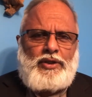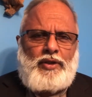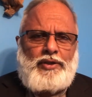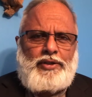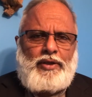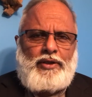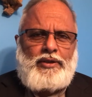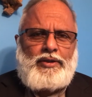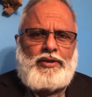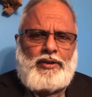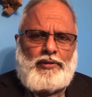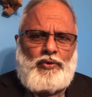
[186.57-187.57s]
until
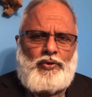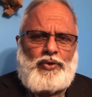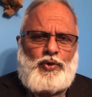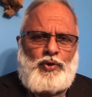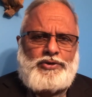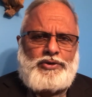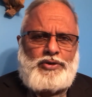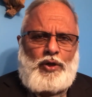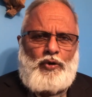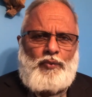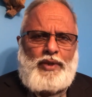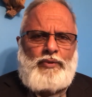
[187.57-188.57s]
the Lord calls us
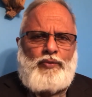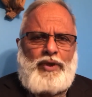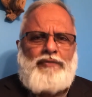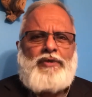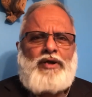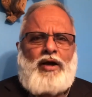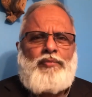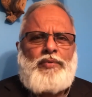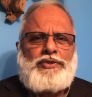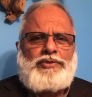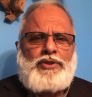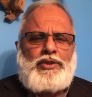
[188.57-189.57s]
home and we have
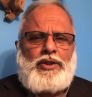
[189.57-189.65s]
accomplished